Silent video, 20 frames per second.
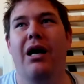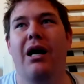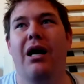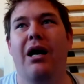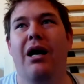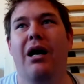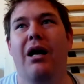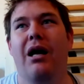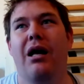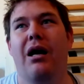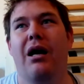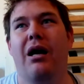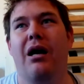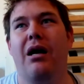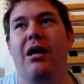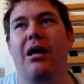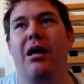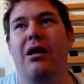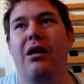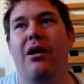
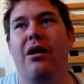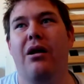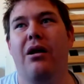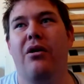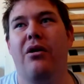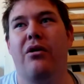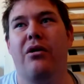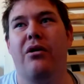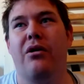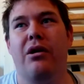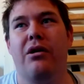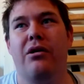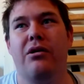Not